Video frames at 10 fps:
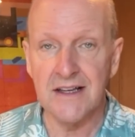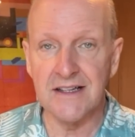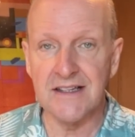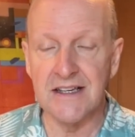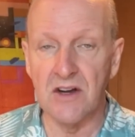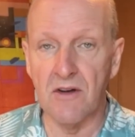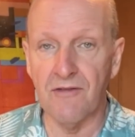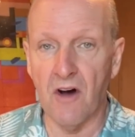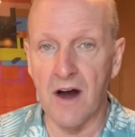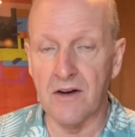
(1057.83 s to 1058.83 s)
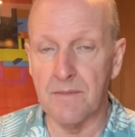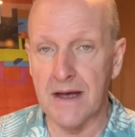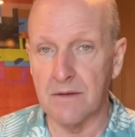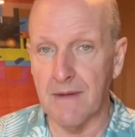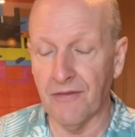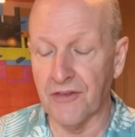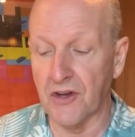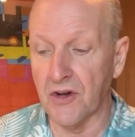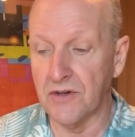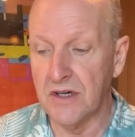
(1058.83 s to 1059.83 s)
casino fire about a month
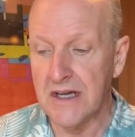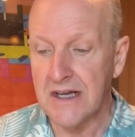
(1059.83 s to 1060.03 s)
ago,